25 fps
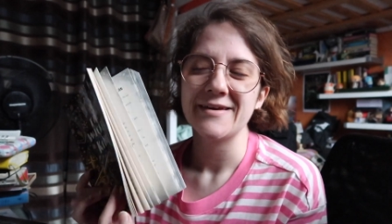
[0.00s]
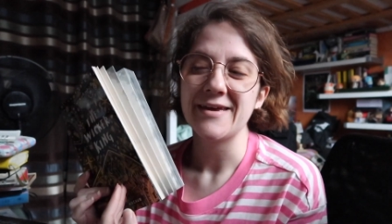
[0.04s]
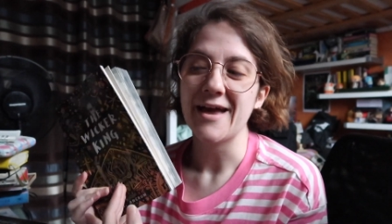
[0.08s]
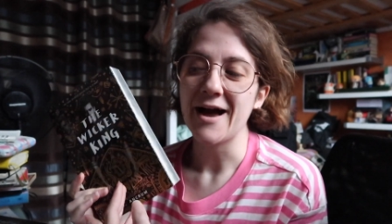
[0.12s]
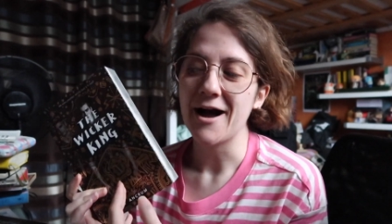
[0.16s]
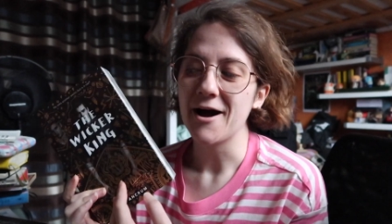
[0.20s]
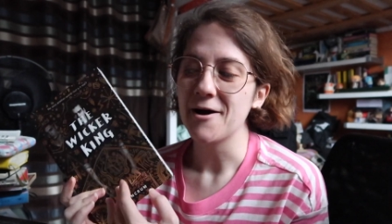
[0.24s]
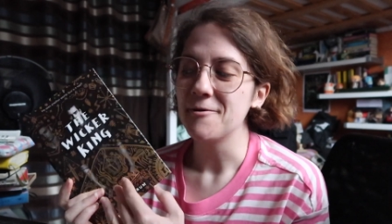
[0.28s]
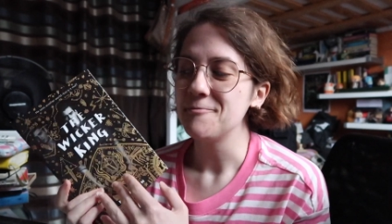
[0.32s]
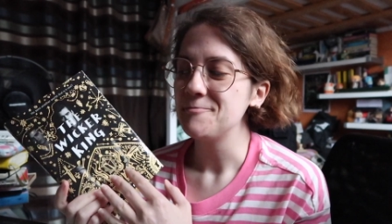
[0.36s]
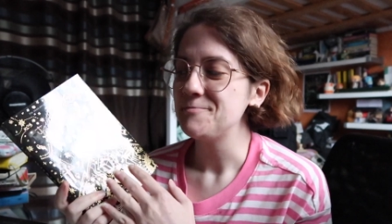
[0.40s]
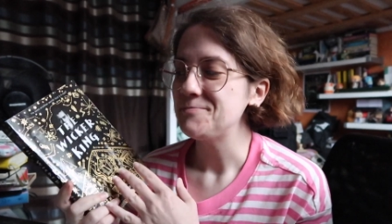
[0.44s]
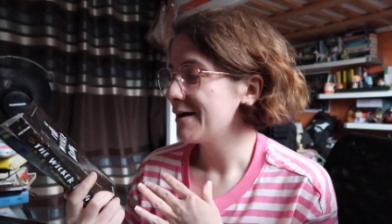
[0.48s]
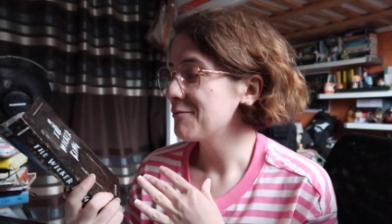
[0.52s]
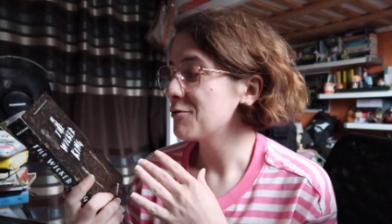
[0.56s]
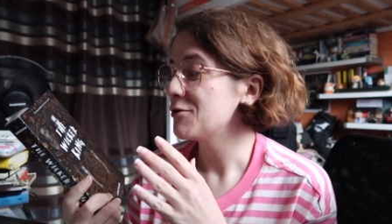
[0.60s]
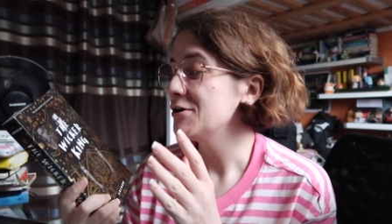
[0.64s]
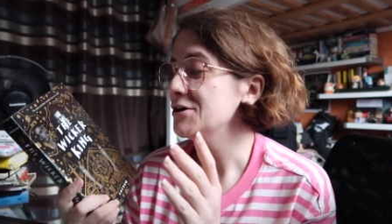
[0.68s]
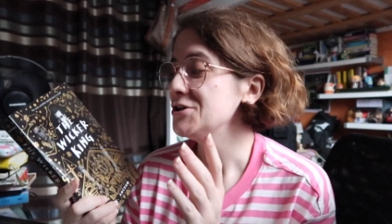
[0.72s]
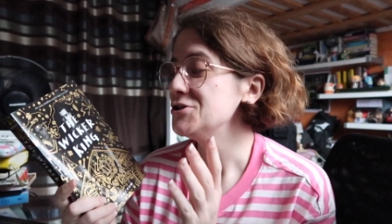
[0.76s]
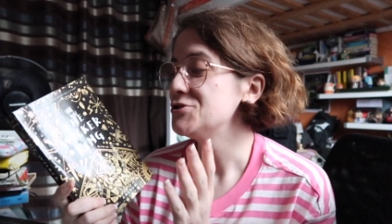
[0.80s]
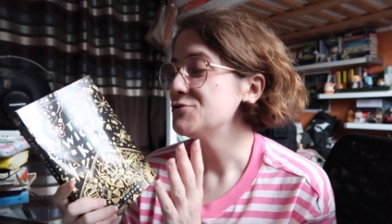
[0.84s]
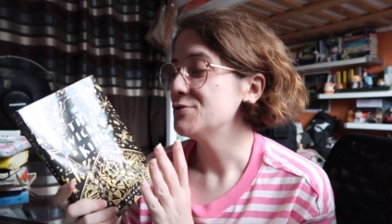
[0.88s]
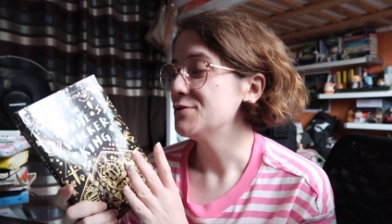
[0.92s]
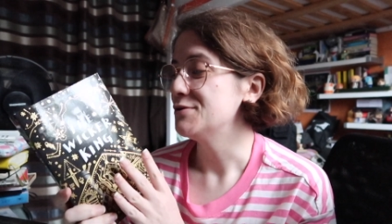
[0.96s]
yeah I'm
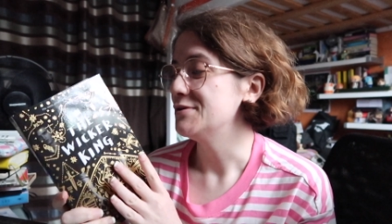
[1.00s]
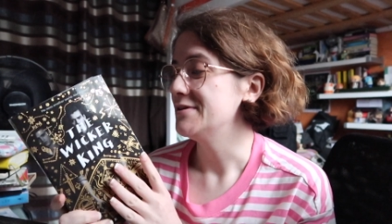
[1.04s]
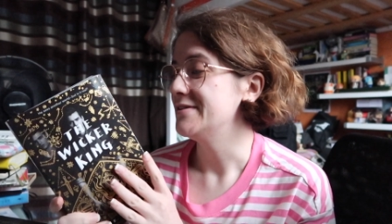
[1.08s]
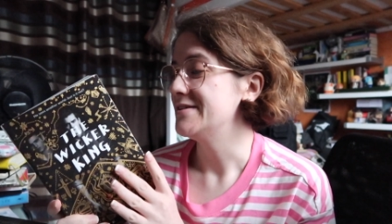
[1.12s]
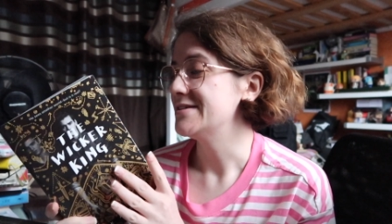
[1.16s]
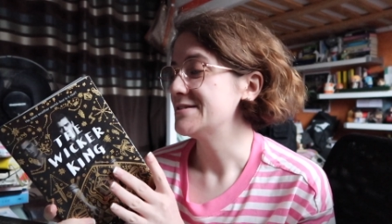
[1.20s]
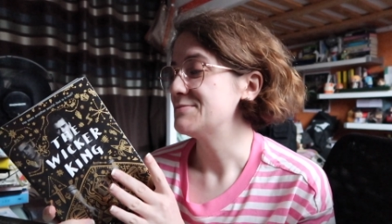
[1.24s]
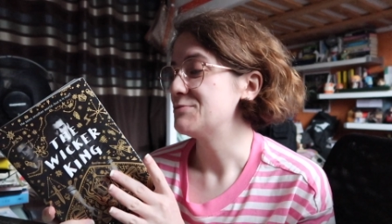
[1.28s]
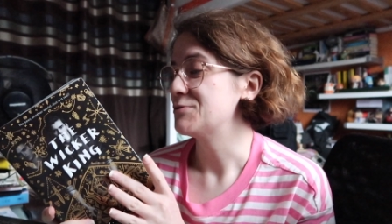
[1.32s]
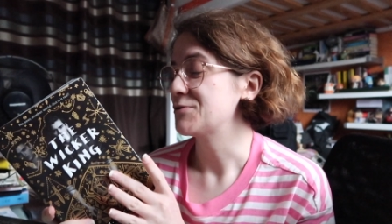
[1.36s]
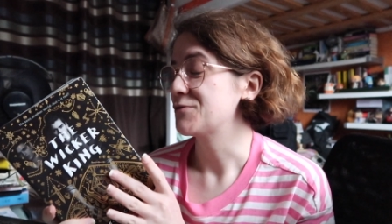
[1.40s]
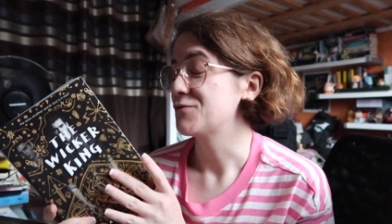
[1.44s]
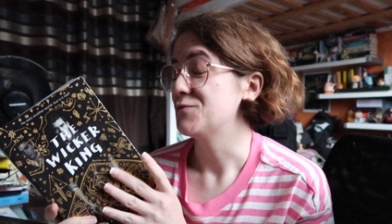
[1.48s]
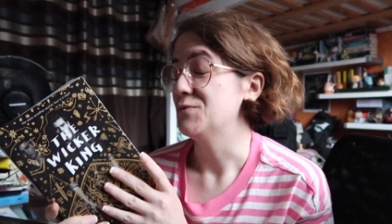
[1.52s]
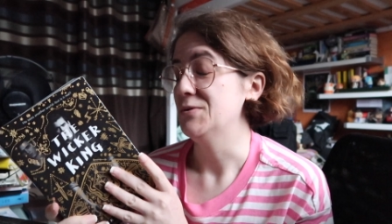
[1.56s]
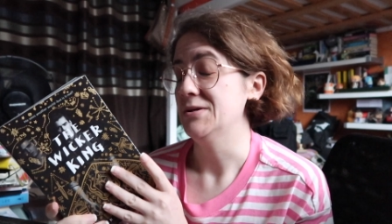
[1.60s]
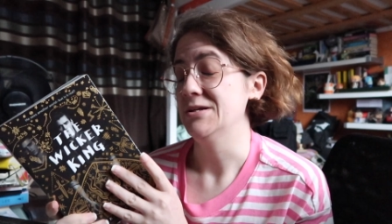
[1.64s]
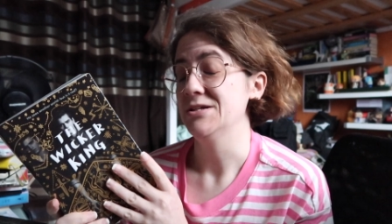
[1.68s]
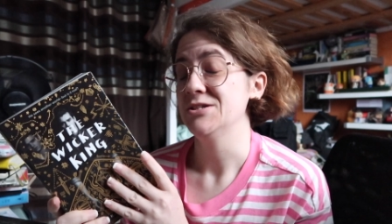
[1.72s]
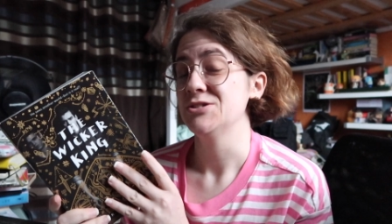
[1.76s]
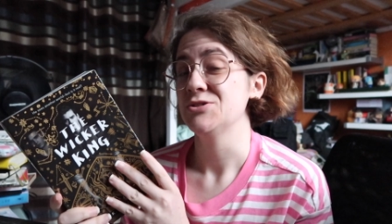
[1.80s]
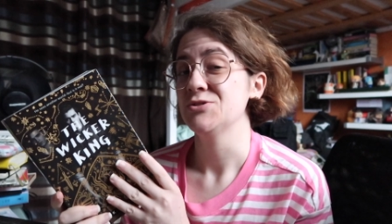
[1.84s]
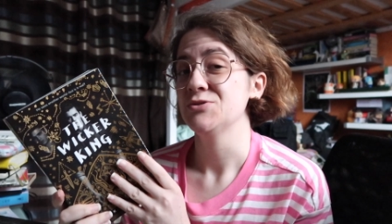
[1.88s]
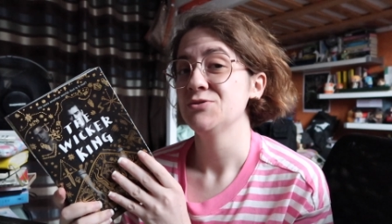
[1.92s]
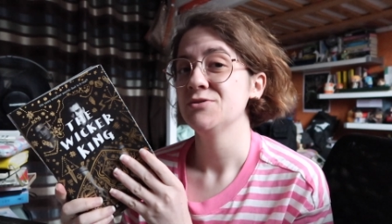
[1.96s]
going to read this book
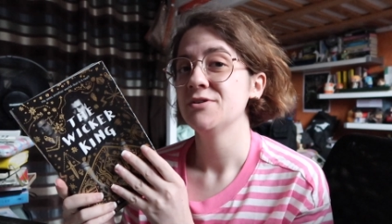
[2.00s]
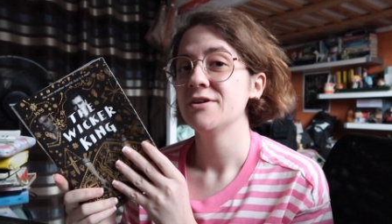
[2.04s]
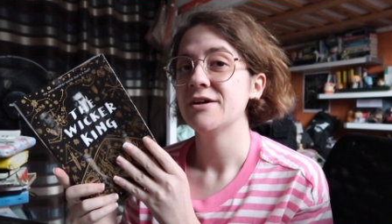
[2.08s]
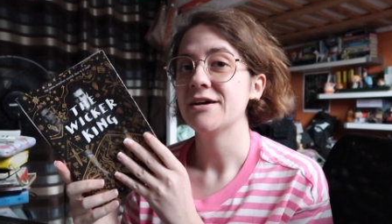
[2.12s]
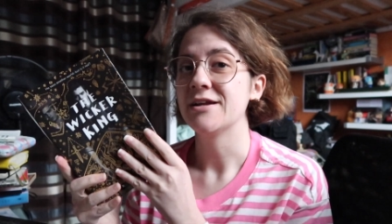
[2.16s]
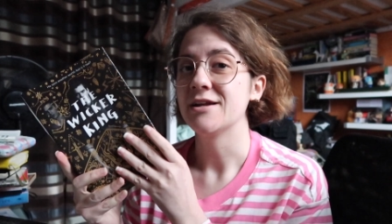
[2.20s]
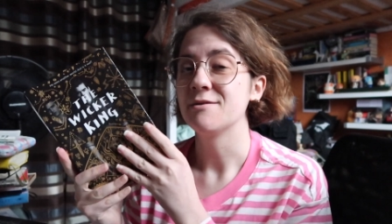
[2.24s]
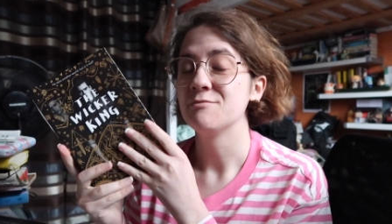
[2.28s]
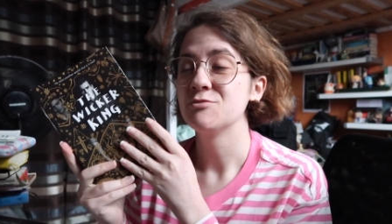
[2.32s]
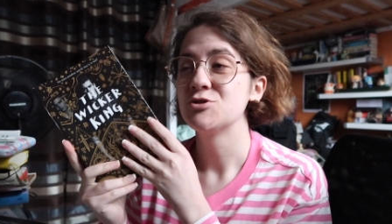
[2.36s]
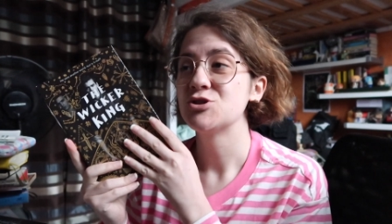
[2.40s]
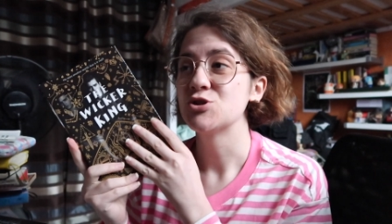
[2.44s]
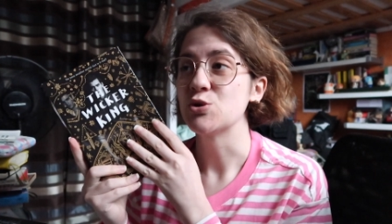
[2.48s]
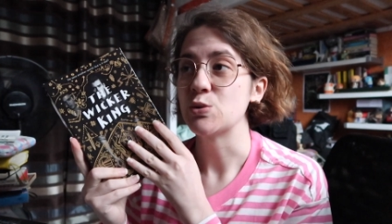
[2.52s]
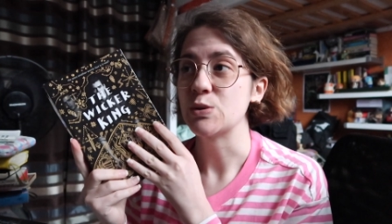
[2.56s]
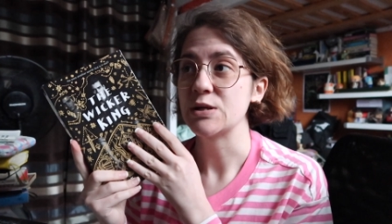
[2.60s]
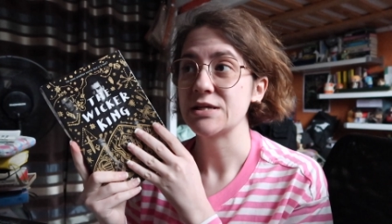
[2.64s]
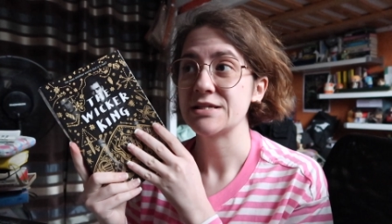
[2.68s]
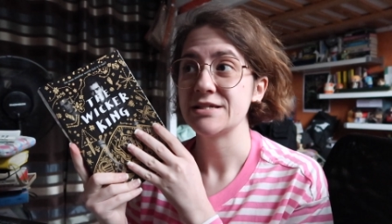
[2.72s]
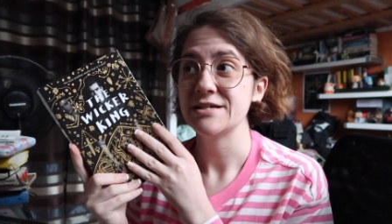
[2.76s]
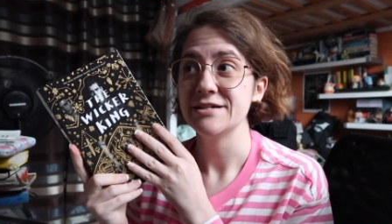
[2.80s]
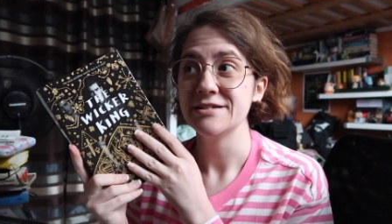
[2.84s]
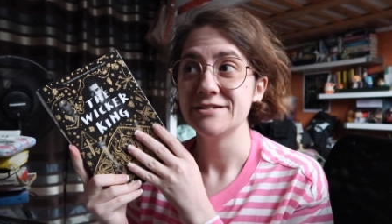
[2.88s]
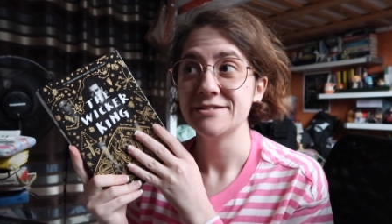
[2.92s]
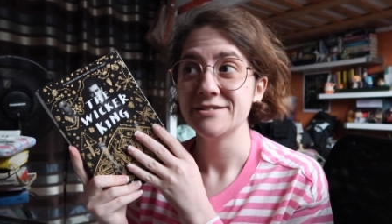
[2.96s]
really soon and I'm so
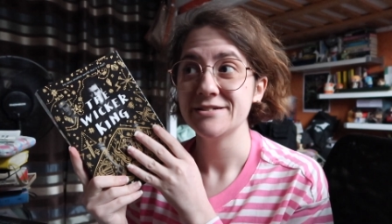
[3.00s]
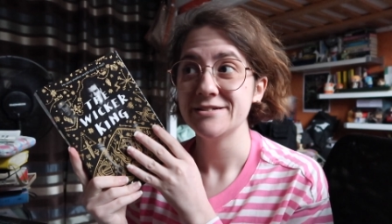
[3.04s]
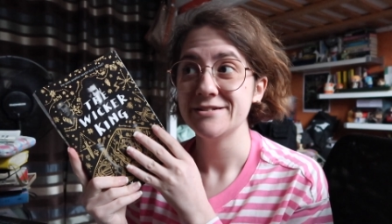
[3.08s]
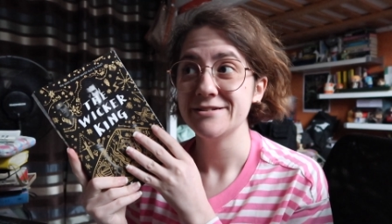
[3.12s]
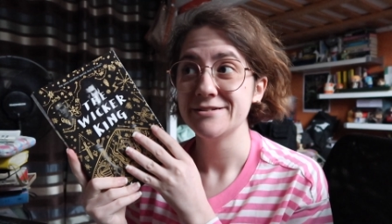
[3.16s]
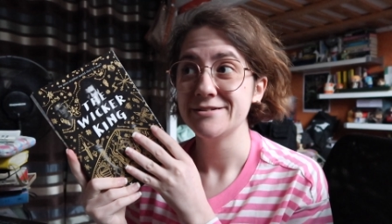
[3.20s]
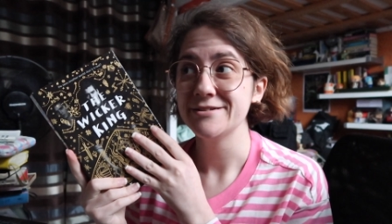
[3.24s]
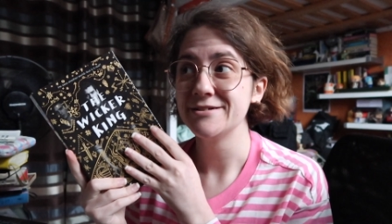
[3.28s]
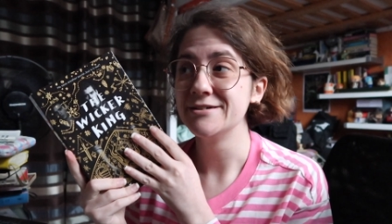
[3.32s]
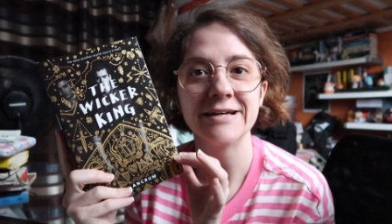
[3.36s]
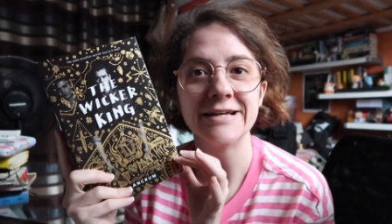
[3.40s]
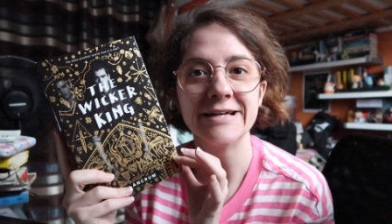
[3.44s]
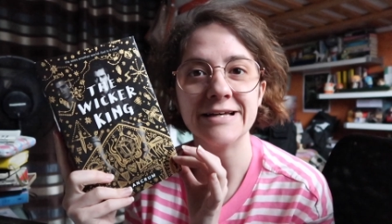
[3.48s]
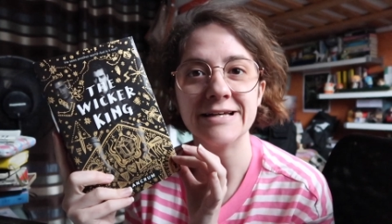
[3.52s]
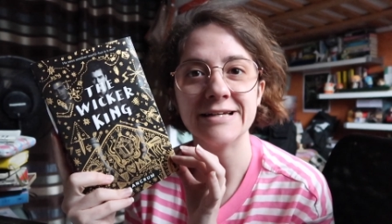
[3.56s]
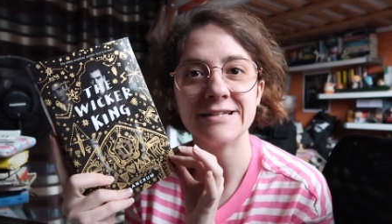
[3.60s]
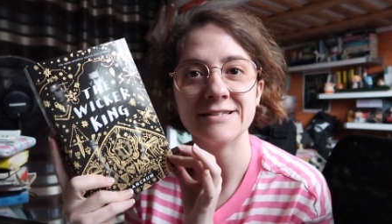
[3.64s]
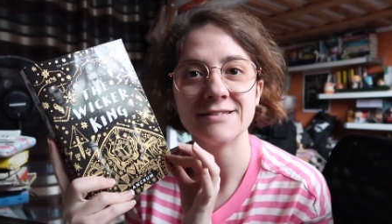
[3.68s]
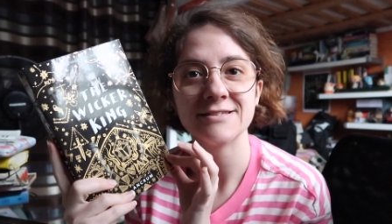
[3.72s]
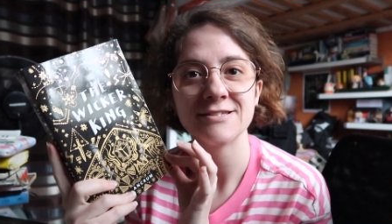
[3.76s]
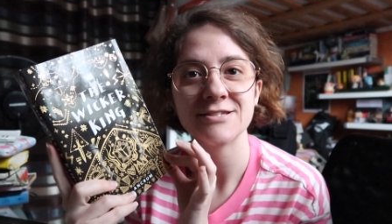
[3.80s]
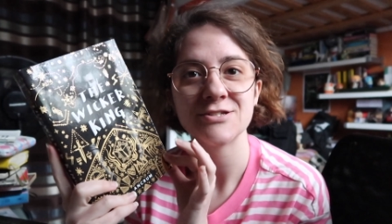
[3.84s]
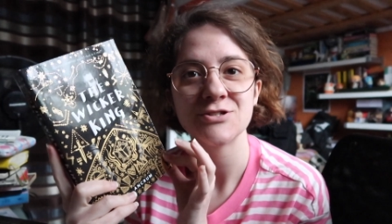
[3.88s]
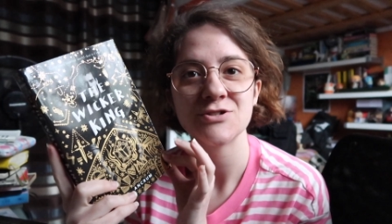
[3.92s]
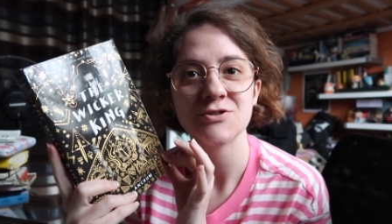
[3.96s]
excited
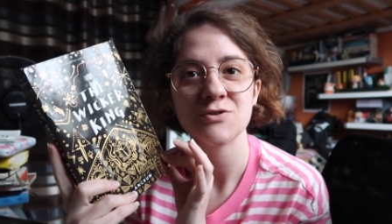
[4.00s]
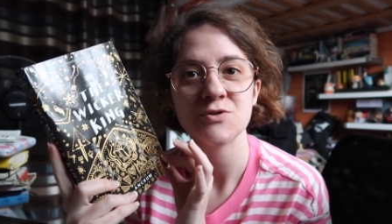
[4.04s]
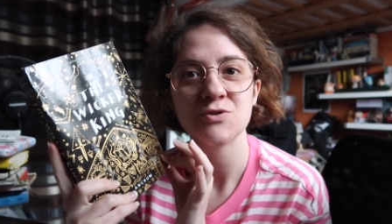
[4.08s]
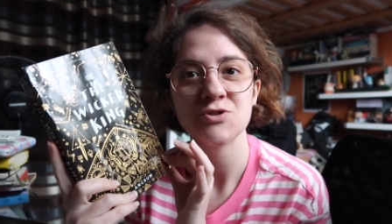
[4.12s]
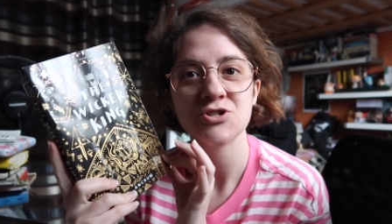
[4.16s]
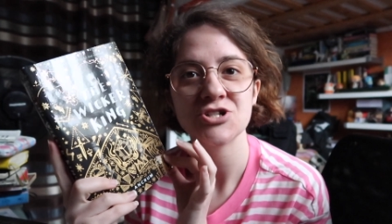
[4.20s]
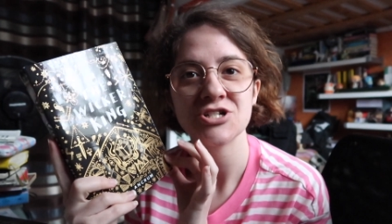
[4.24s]
it's so